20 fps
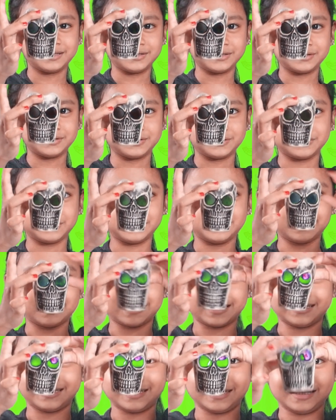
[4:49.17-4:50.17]
so you
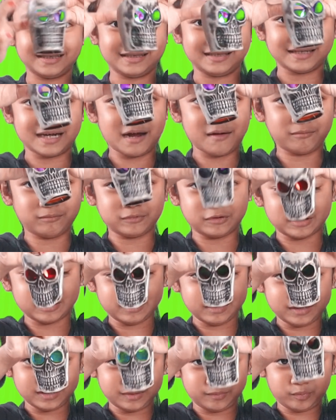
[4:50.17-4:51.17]
can see. I'm
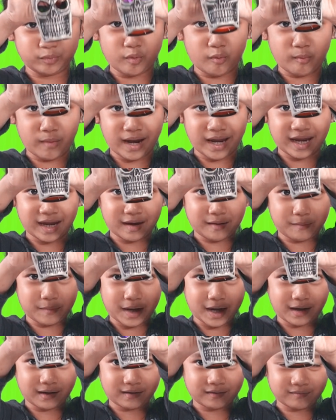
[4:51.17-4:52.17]
going to just put my hair
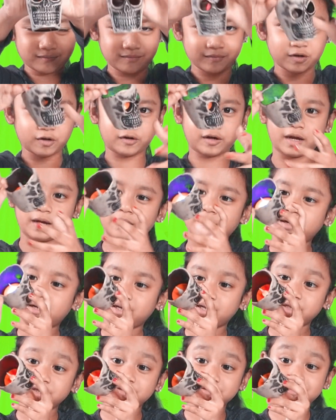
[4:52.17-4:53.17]
back.
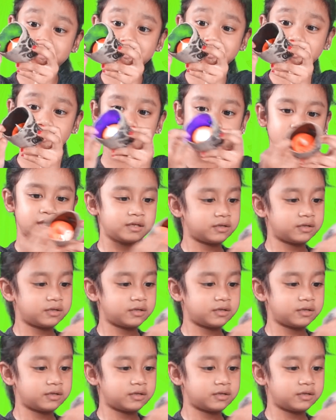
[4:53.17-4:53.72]
You see?